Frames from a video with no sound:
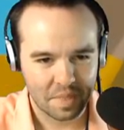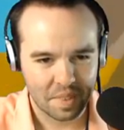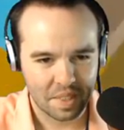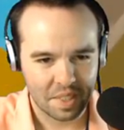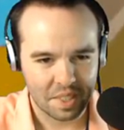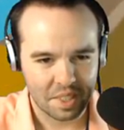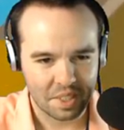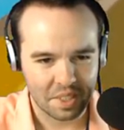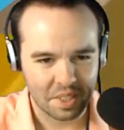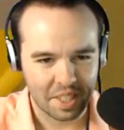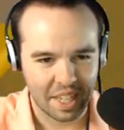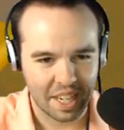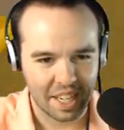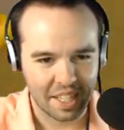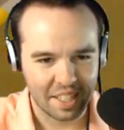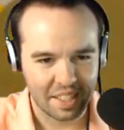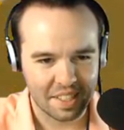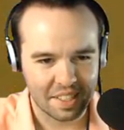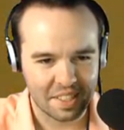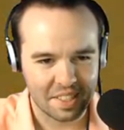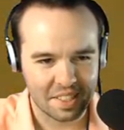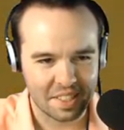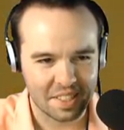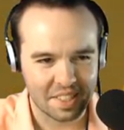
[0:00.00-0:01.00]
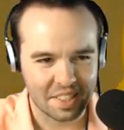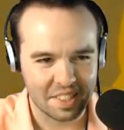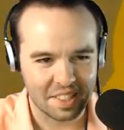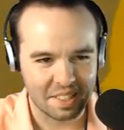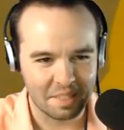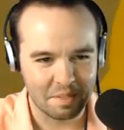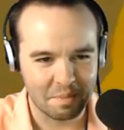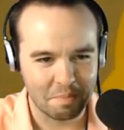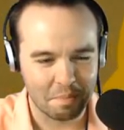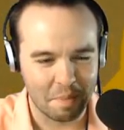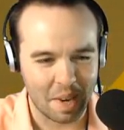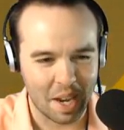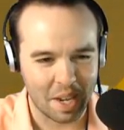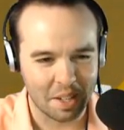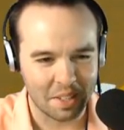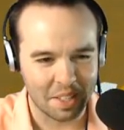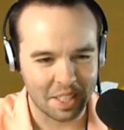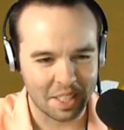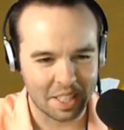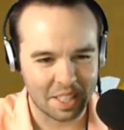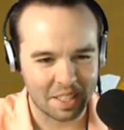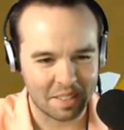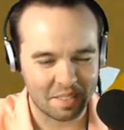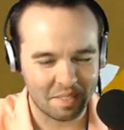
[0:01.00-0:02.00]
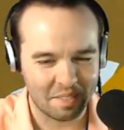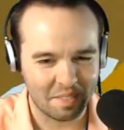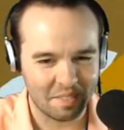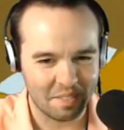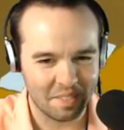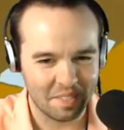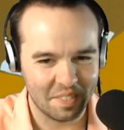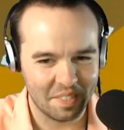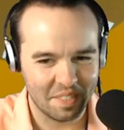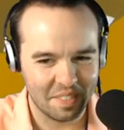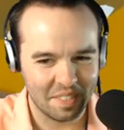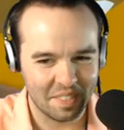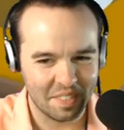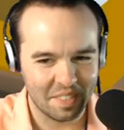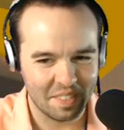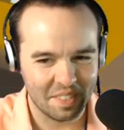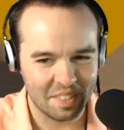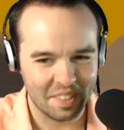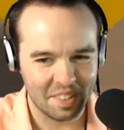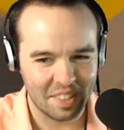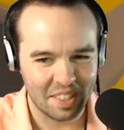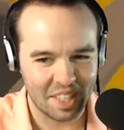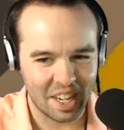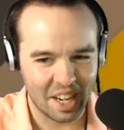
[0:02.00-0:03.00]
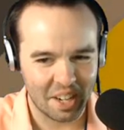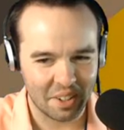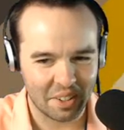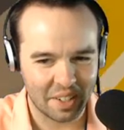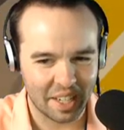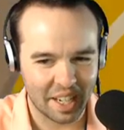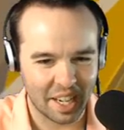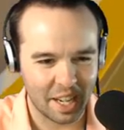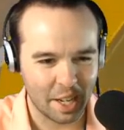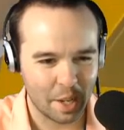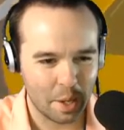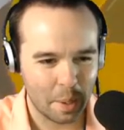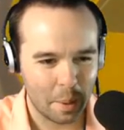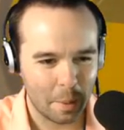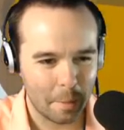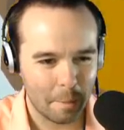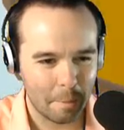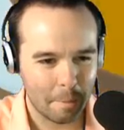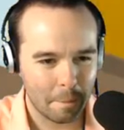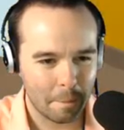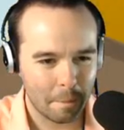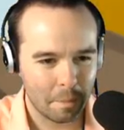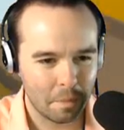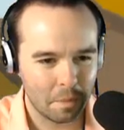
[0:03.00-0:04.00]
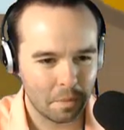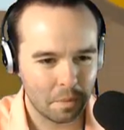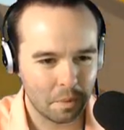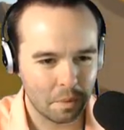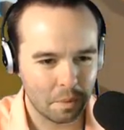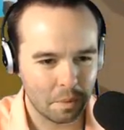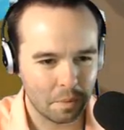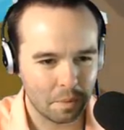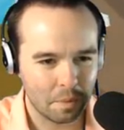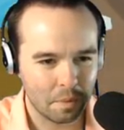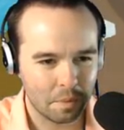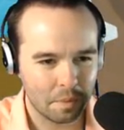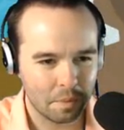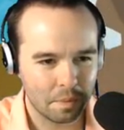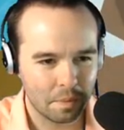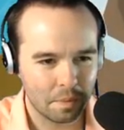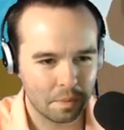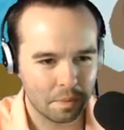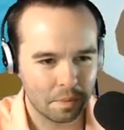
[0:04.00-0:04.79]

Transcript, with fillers: It's okay. This is mildly not okay. Oh, my God. No!